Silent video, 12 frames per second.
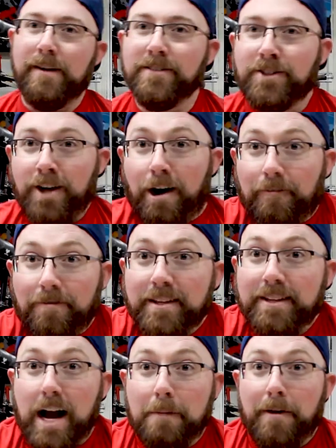So
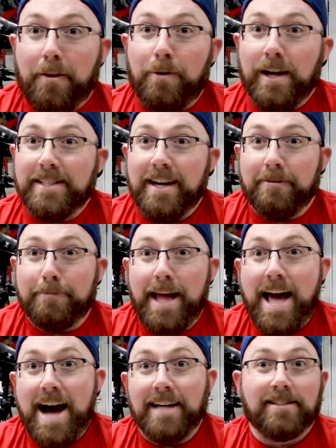let's talk about the question
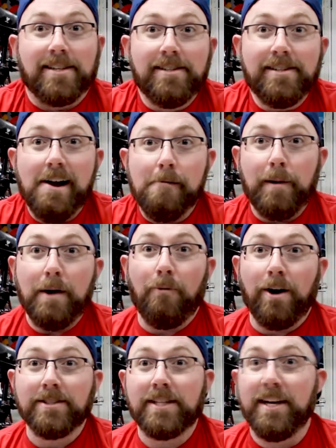everybody asks. Everybody
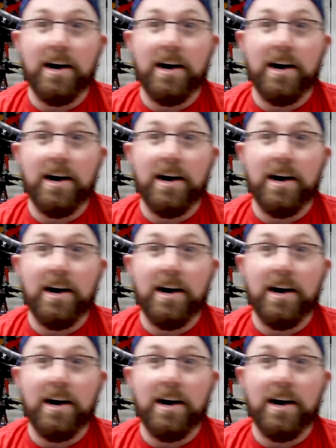wants to